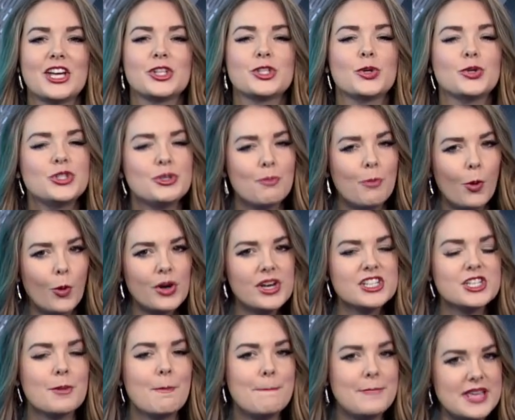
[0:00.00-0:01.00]
so it's
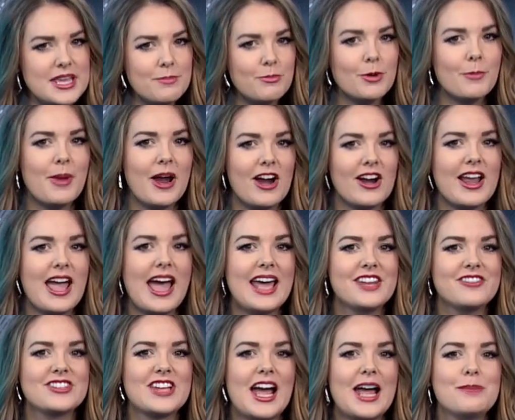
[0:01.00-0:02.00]
important to be prepared ahead
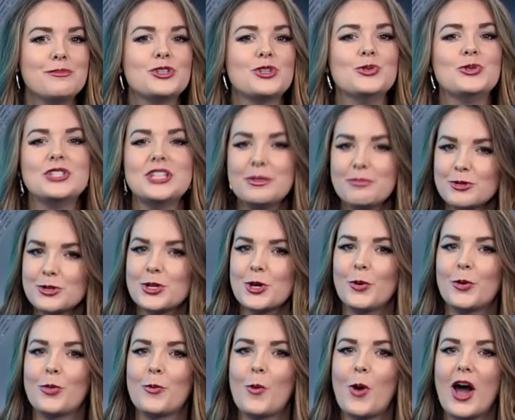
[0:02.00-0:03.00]
of time to dip your
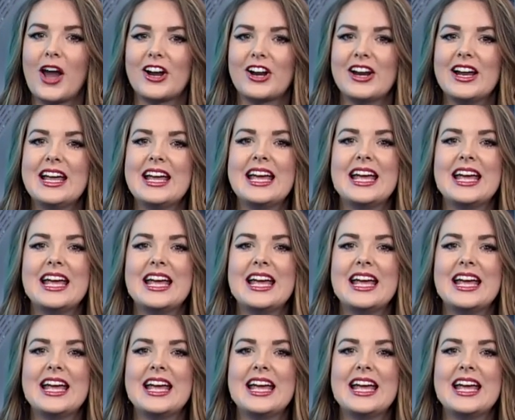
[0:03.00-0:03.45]
toe in the water